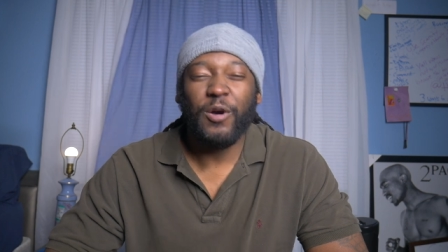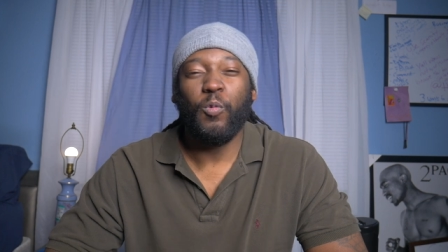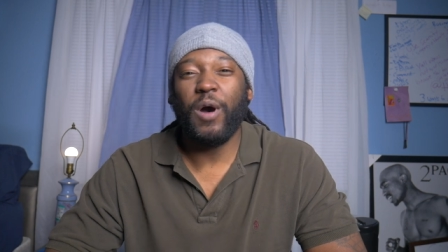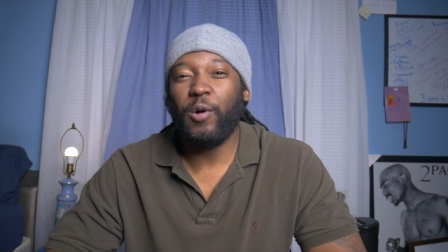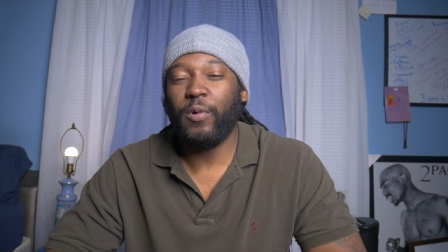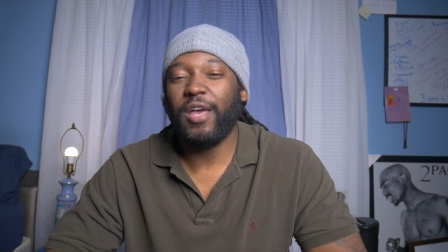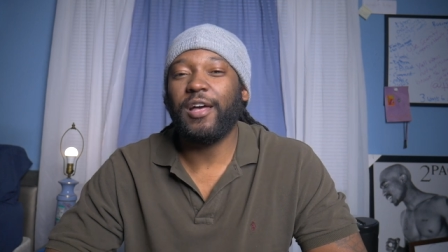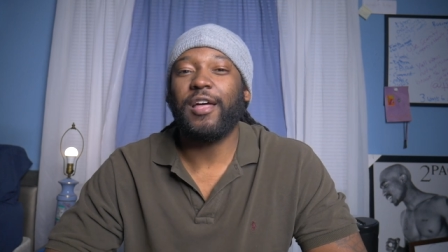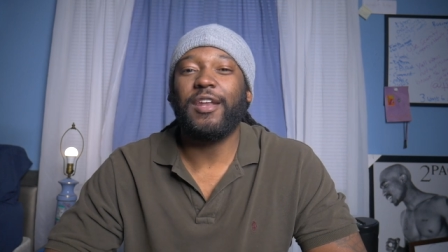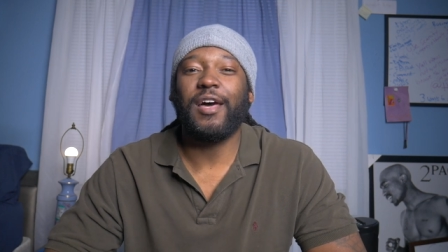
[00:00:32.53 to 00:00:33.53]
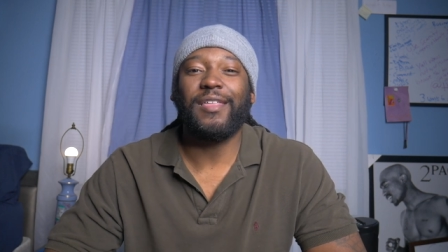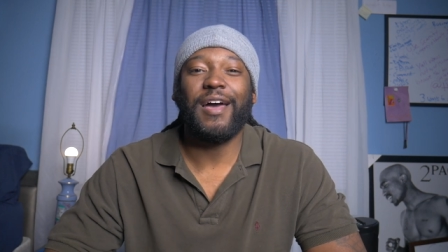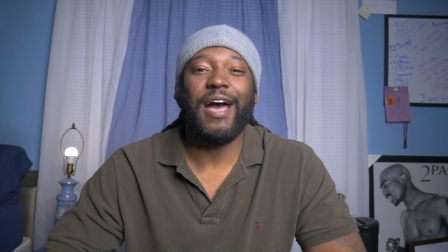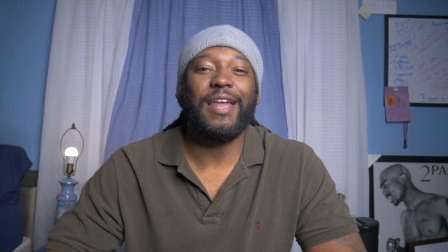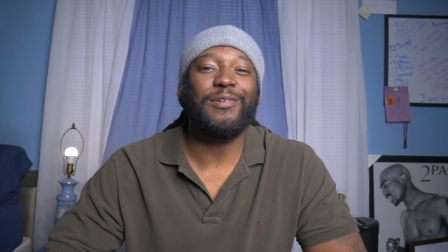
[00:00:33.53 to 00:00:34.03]
one way or
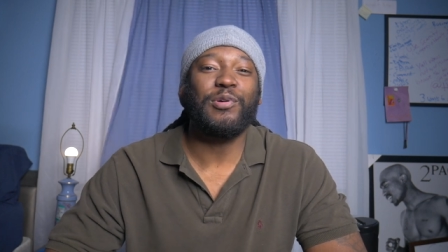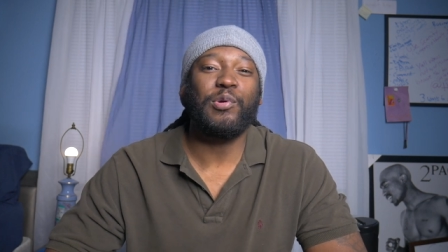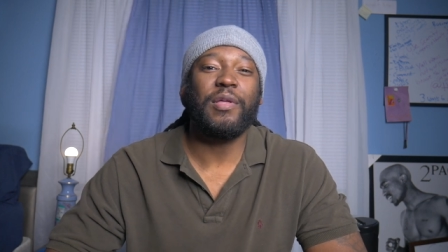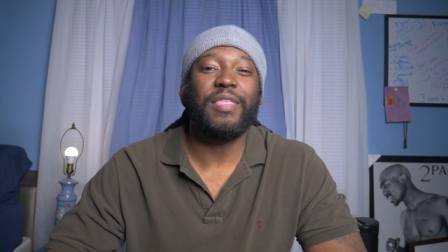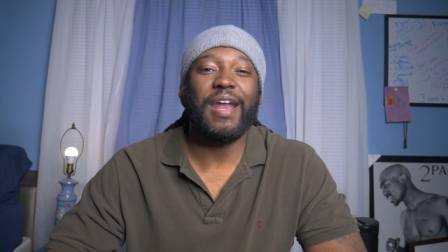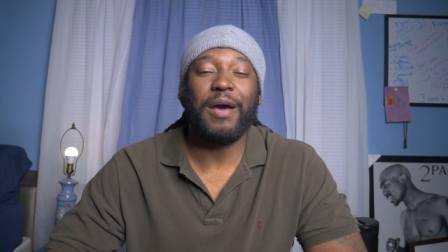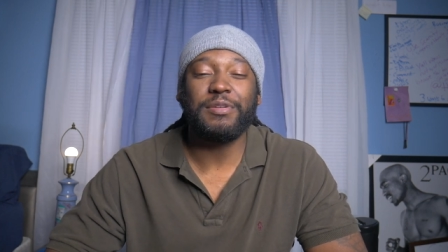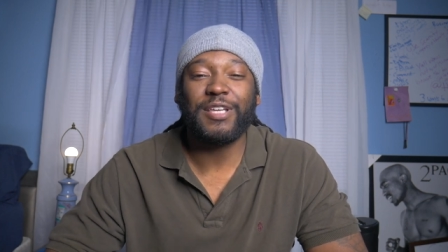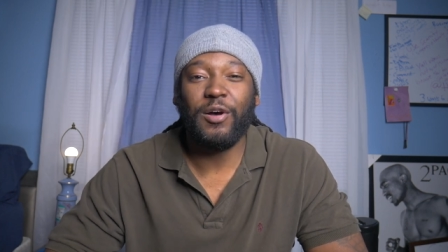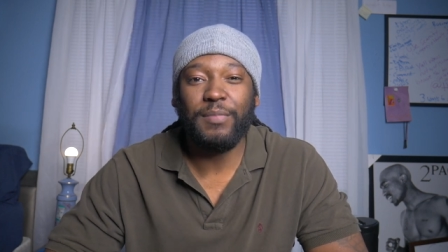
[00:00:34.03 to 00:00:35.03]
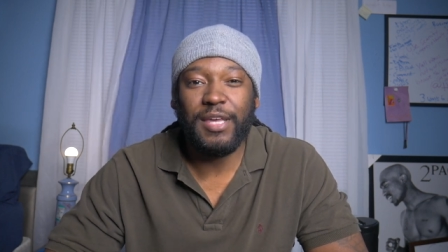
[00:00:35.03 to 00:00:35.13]
another, I knew that I was going to